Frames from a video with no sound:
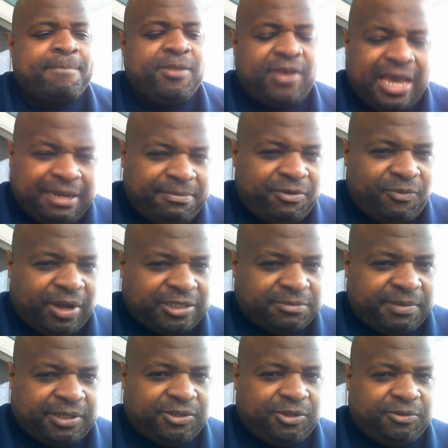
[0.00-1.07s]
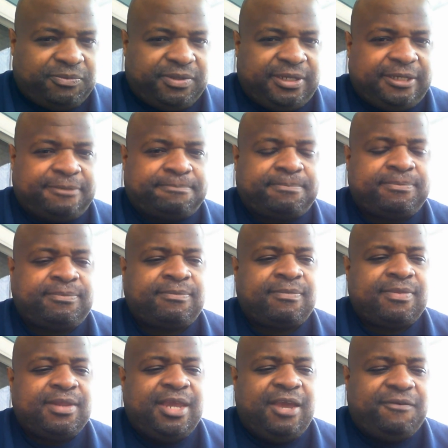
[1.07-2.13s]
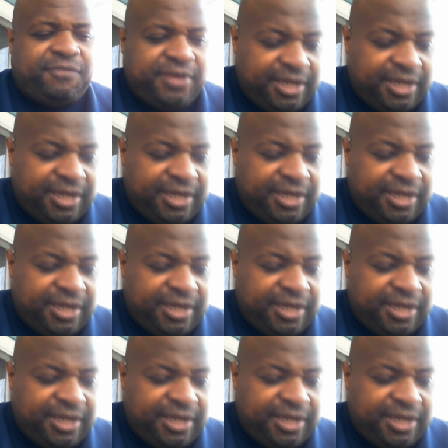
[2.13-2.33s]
you got to be rational about the whole thing. If